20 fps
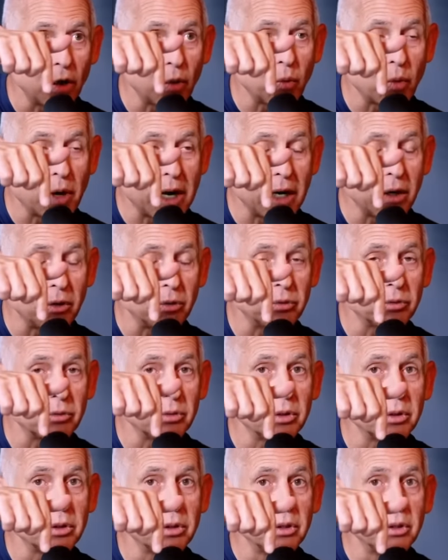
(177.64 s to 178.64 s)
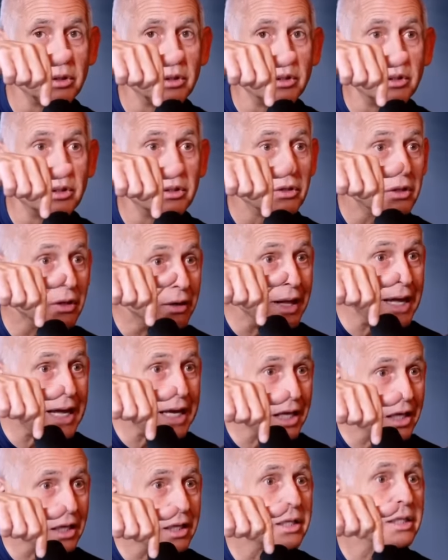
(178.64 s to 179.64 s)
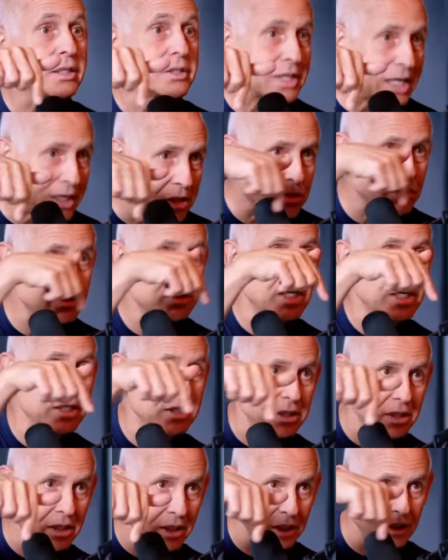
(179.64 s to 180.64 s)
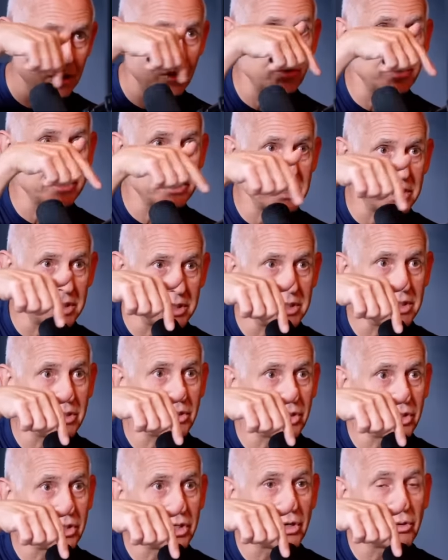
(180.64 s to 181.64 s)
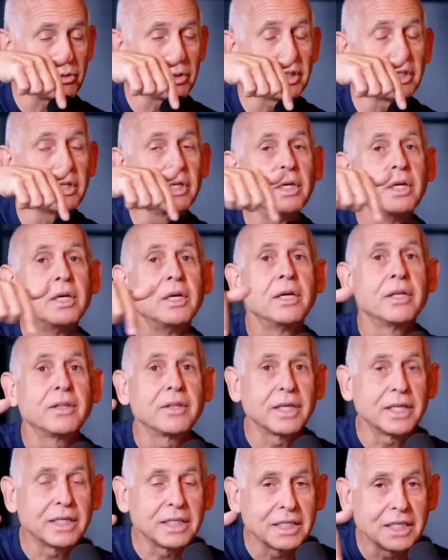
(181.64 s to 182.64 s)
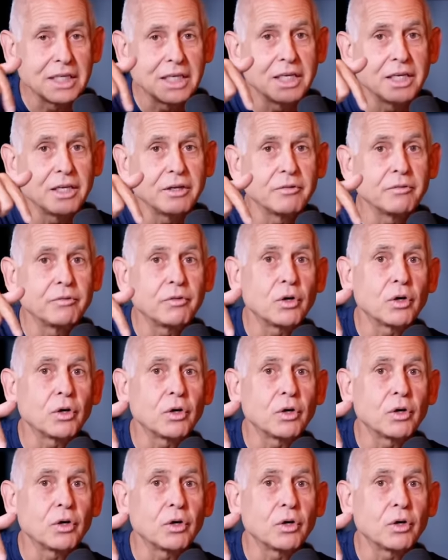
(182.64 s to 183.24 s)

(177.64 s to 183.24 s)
around the lake because exercise increases serotonin. Then give